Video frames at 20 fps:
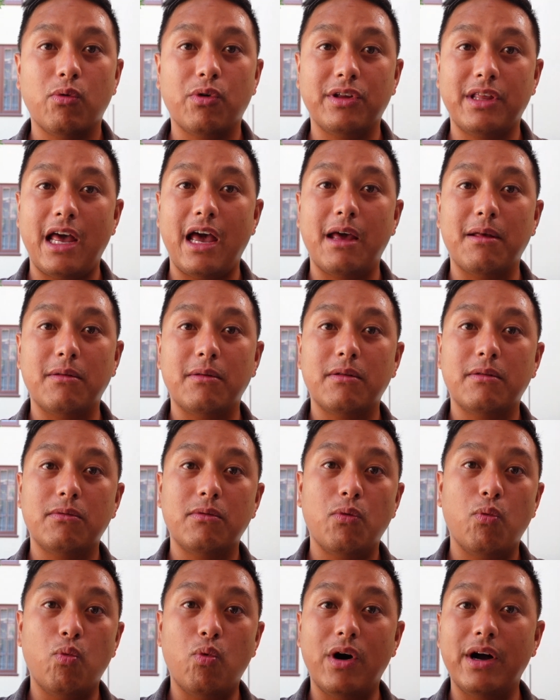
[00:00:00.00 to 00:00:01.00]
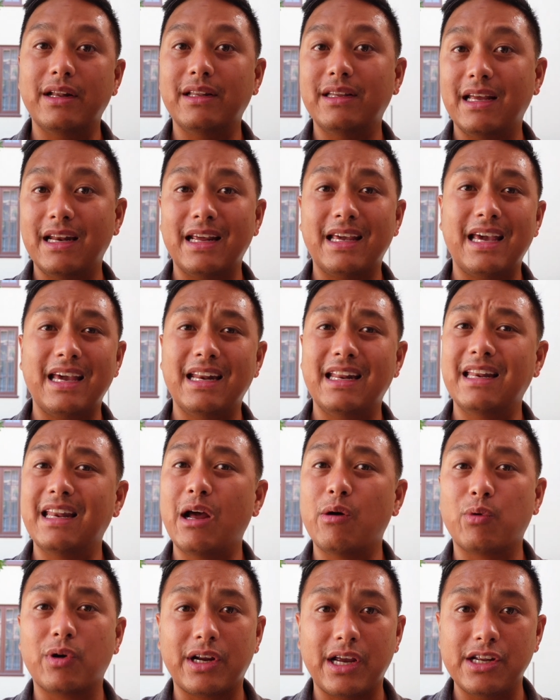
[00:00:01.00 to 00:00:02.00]
where that one dedicated
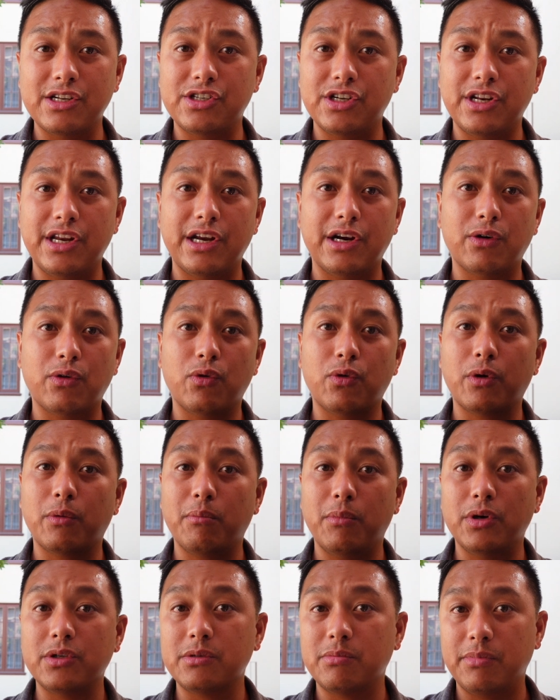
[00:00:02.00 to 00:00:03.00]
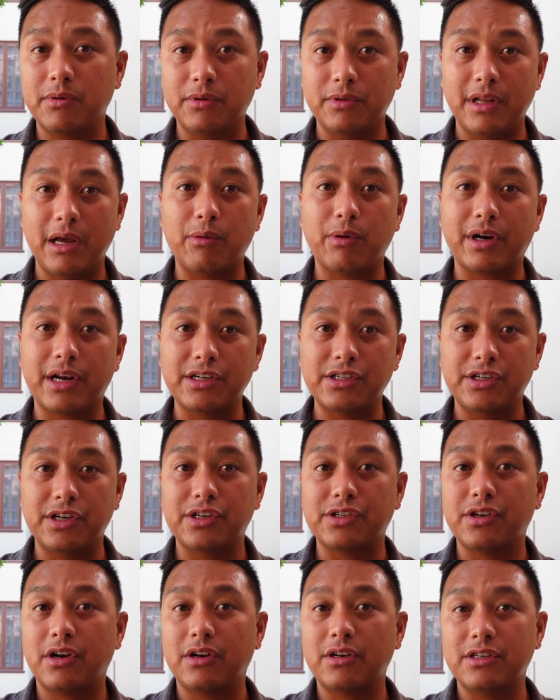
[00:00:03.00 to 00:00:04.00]
network engineer or multiple network engineers,